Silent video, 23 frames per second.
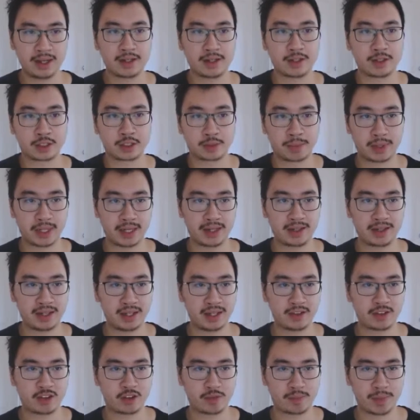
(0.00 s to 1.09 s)
There's plenty of
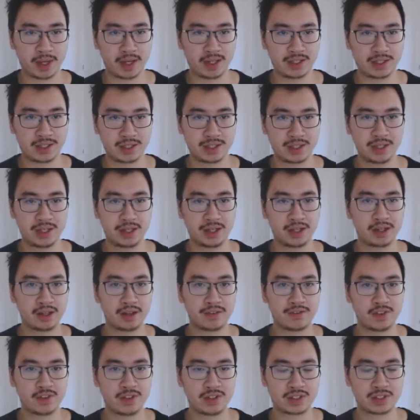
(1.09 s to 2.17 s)
space. It
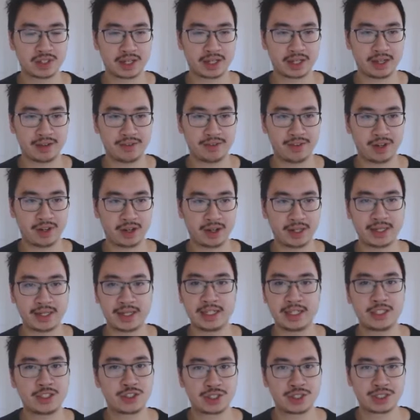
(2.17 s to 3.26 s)
feels like a very
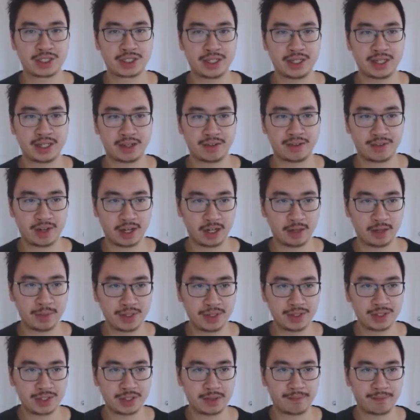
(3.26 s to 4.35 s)
interesting environment,